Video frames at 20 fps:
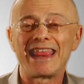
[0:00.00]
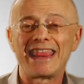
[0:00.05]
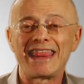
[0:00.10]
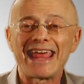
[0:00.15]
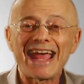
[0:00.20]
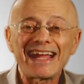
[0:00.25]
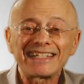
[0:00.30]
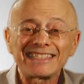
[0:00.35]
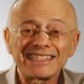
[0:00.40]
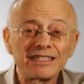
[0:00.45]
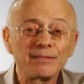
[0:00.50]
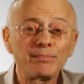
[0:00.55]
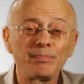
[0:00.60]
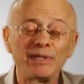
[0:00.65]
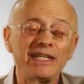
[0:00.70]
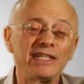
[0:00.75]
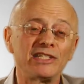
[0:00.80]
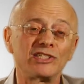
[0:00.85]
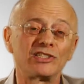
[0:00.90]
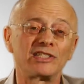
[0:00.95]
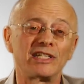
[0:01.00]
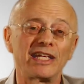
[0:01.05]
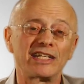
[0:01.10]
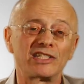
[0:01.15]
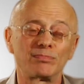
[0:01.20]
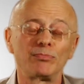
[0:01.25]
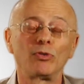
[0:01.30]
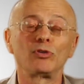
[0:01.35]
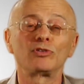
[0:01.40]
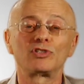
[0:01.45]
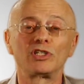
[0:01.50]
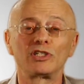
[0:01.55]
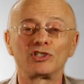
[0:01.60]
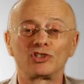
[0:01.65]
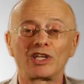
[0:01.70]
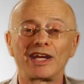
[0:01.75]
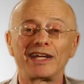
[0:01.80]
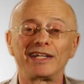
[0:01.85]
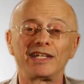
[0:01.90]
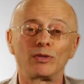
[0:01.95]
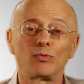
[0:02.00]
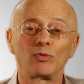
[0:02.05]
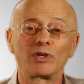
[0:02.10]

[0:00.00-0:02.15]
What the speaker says: that's the piece that's most exciting.